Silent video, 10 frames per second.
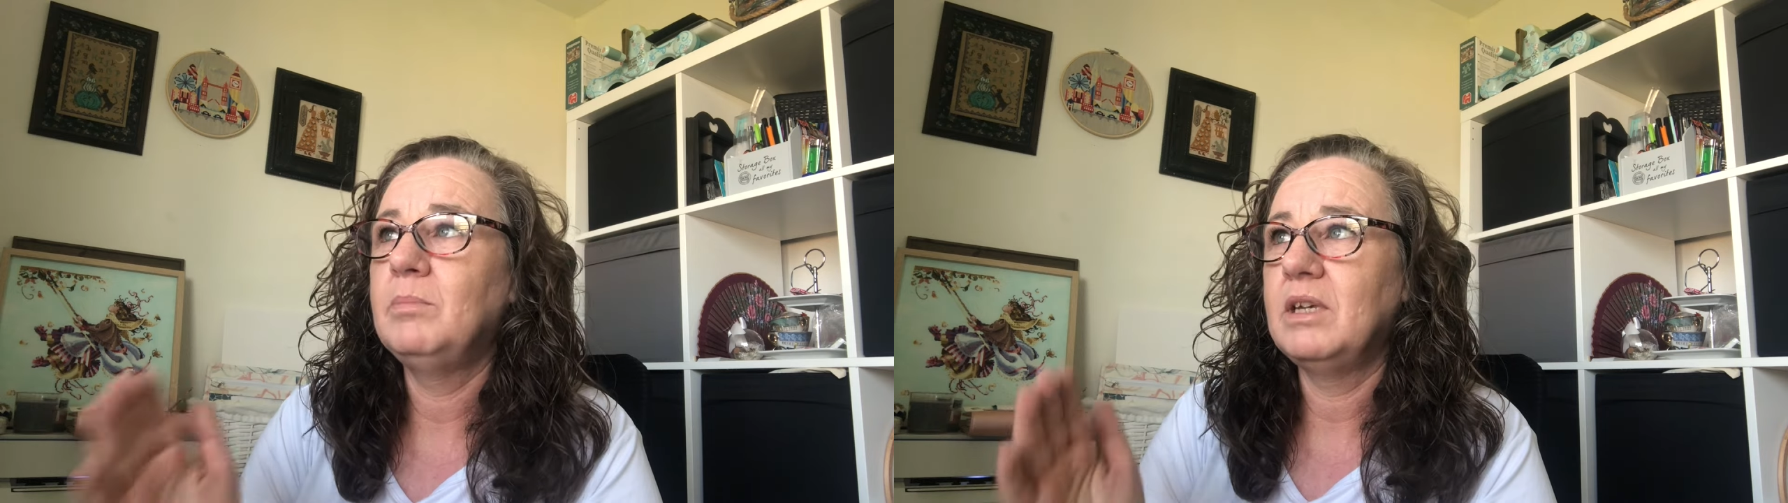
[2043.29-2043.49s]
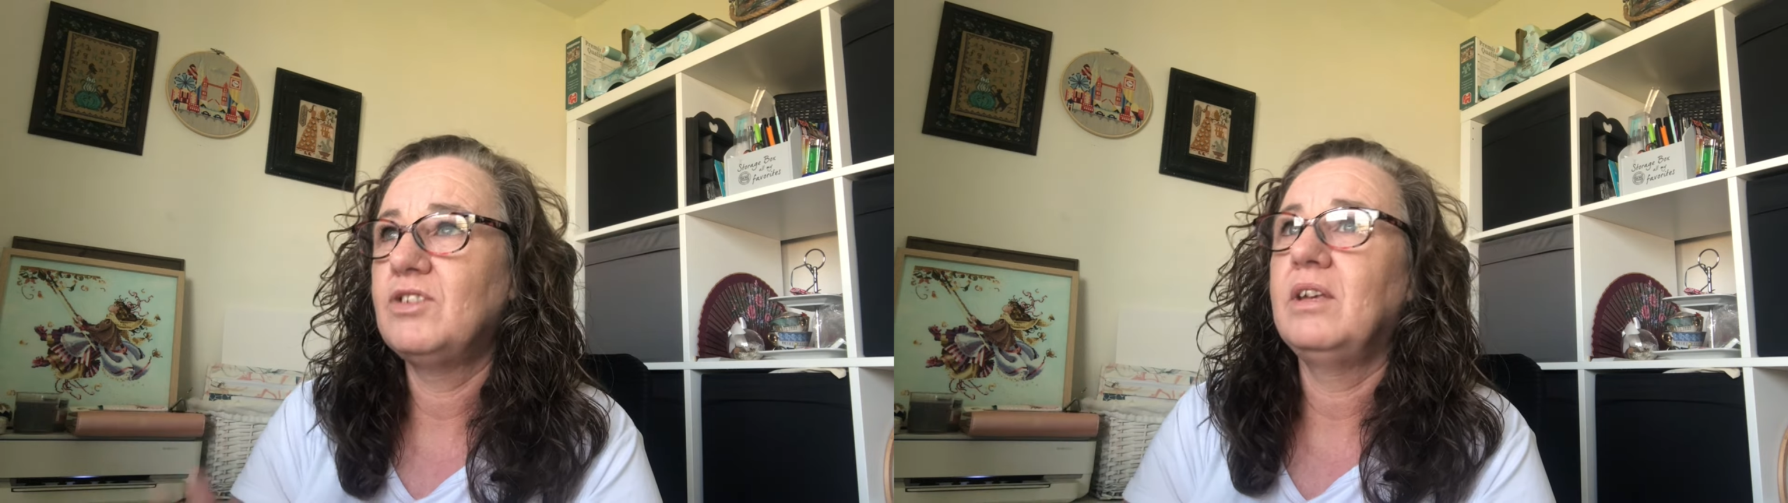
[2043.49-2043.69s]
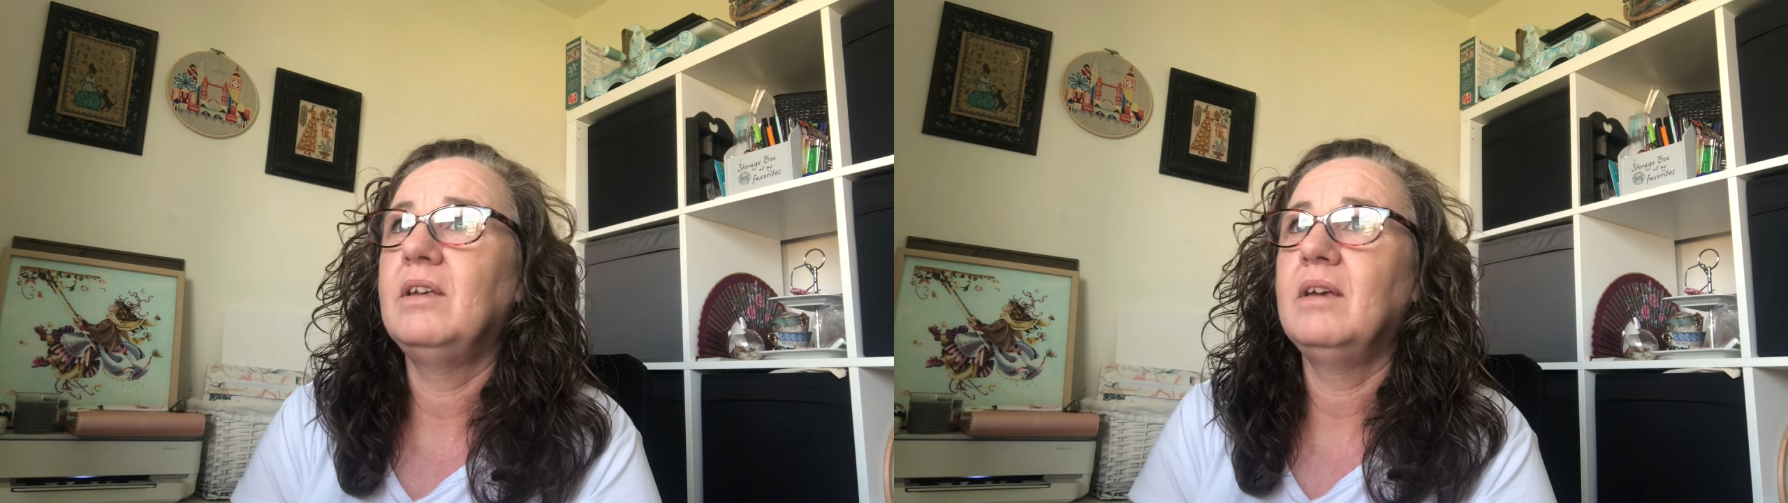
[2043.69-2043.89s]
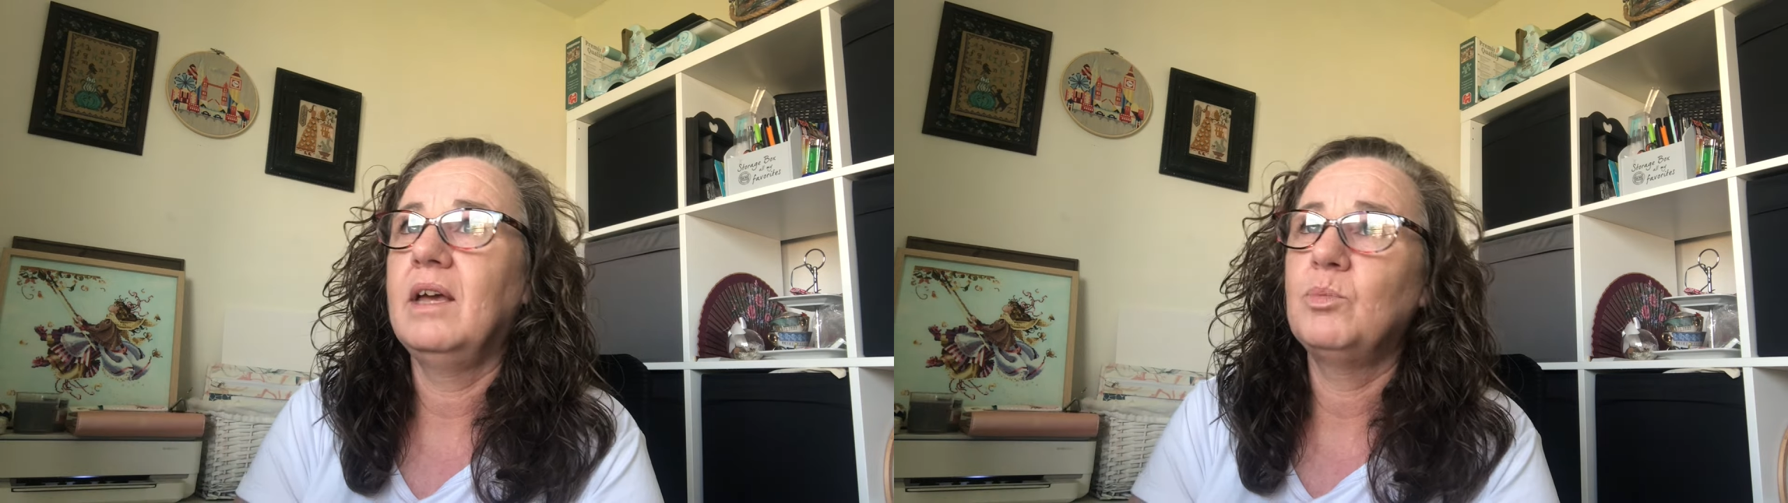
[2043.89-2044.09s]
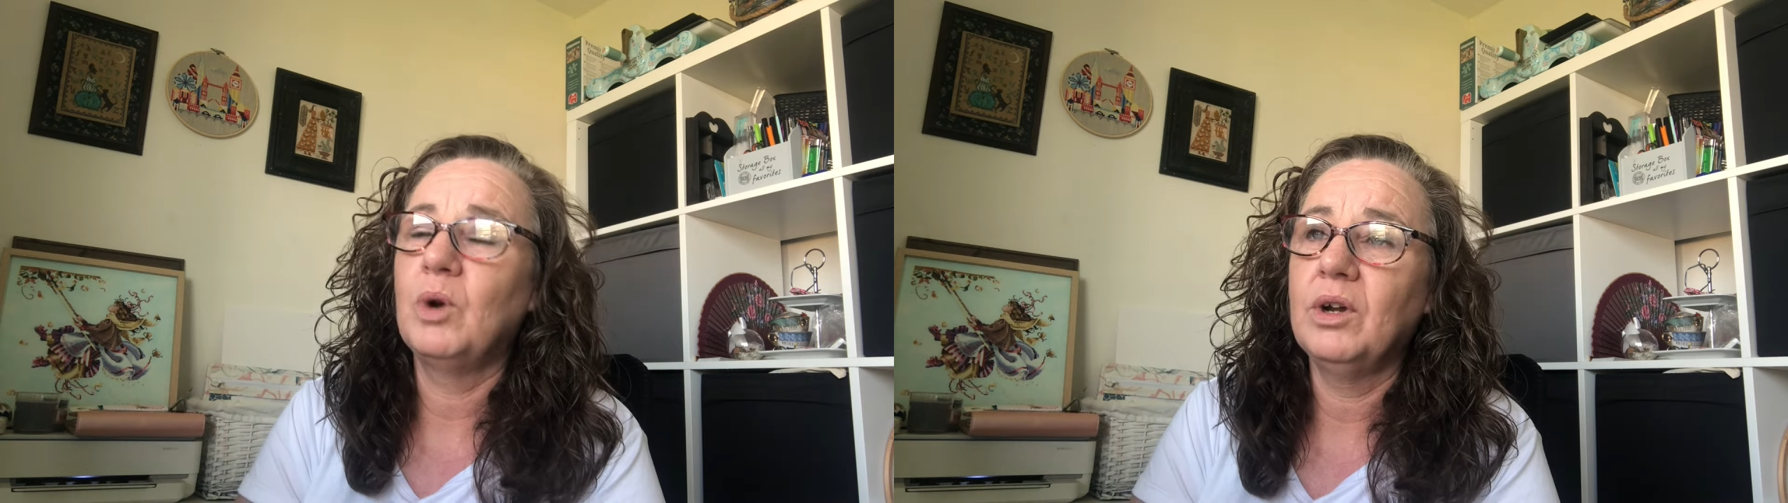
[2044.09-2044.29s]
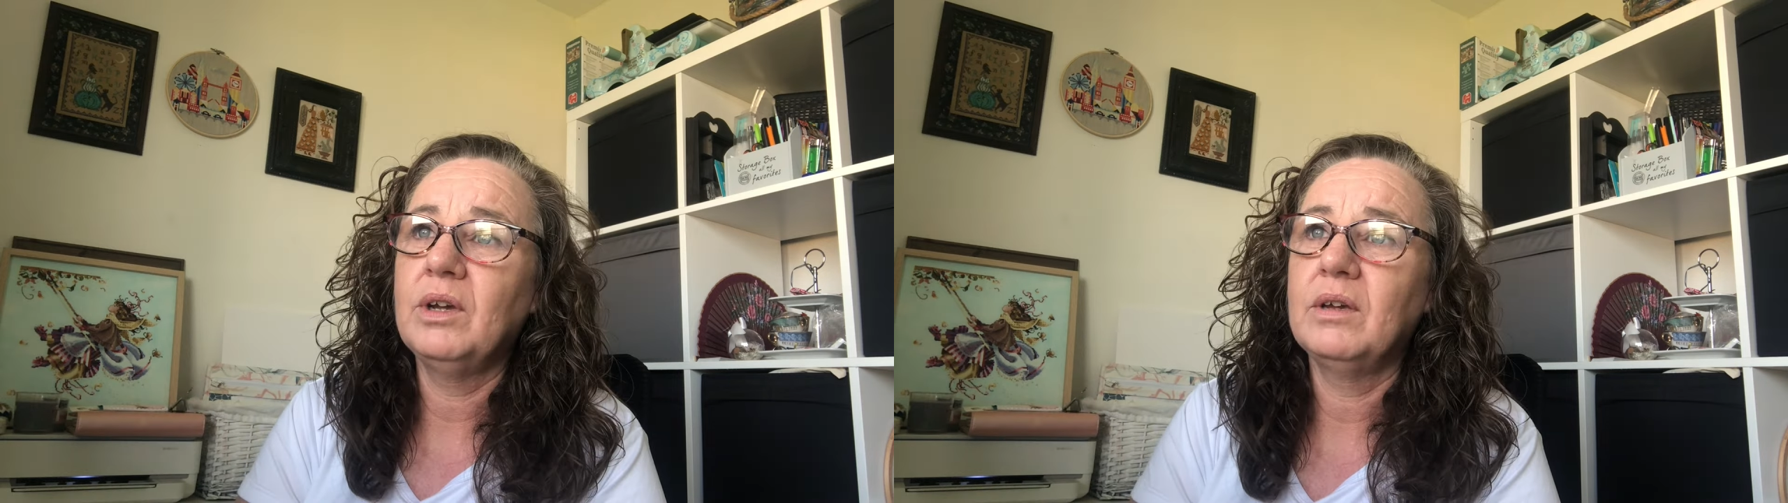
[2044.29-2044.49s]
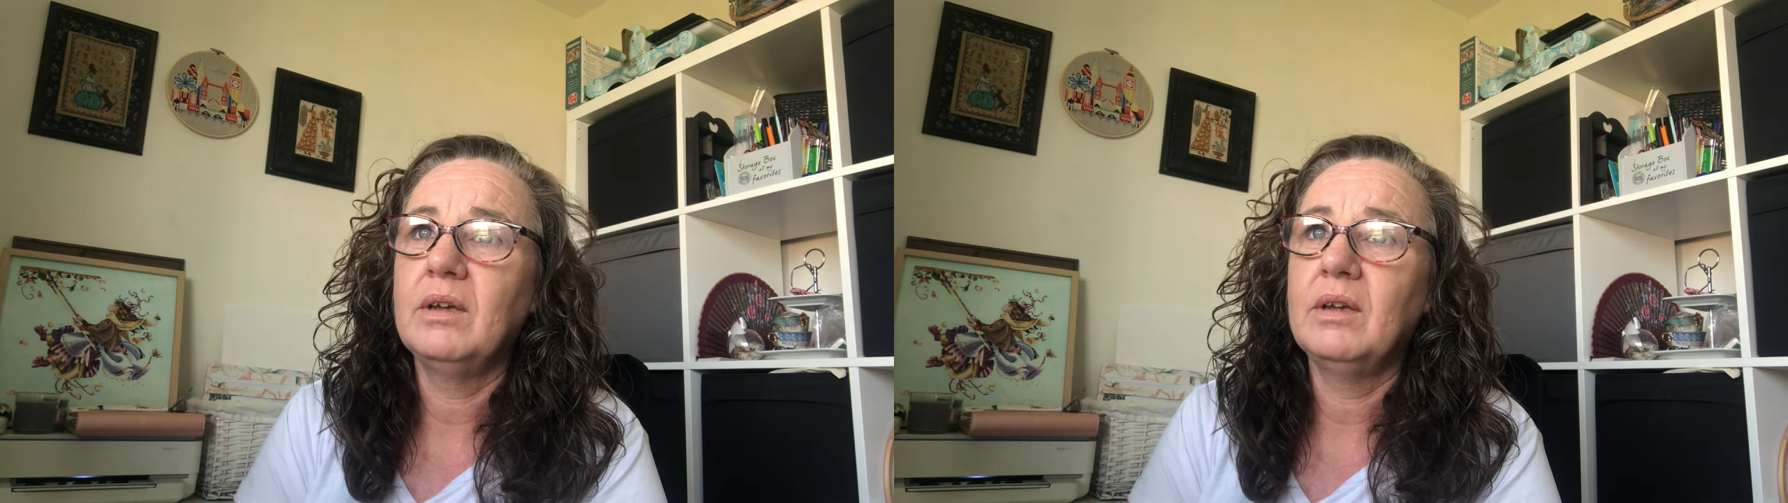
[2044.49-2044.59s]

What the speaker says: busy at work